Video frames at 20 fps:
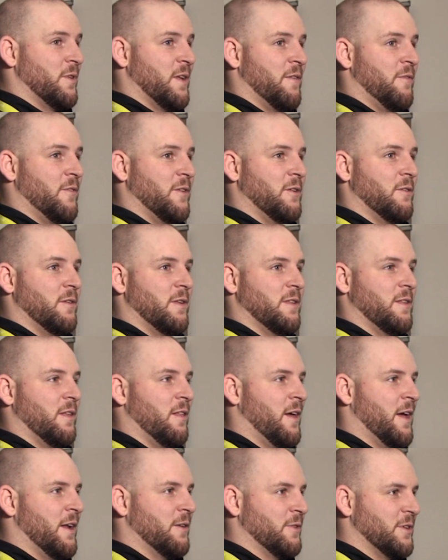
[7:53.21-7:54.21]
We're definitely doing
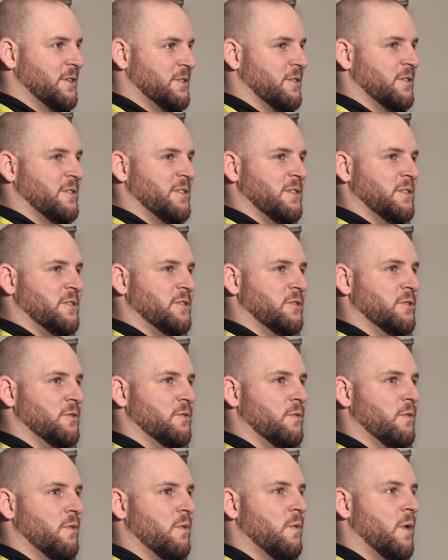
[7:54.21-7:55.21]
a lot of research
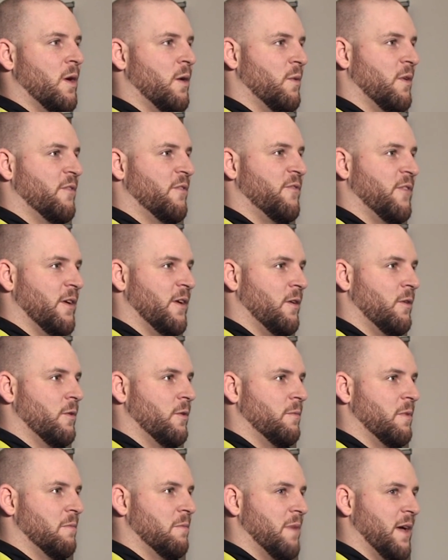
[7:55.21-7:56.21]
into what we
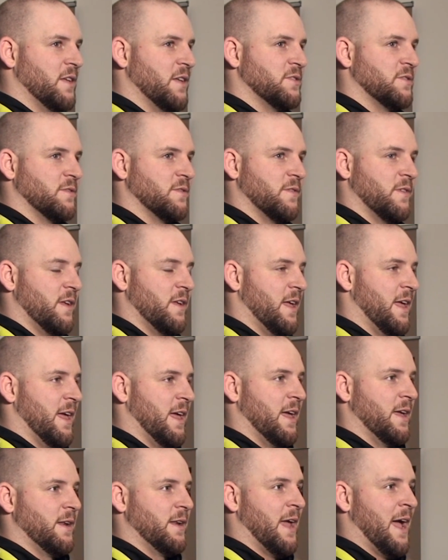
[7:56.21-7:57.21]
feel would be best
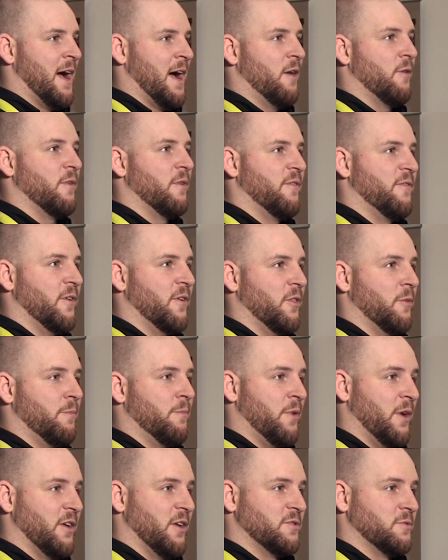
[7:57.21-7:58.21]
and how we feel
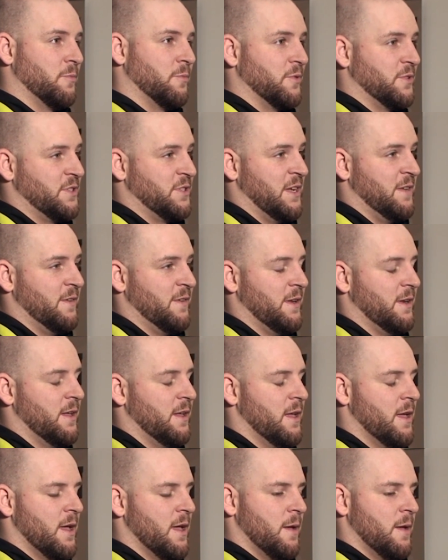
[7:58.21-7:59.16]
the players would perceive it,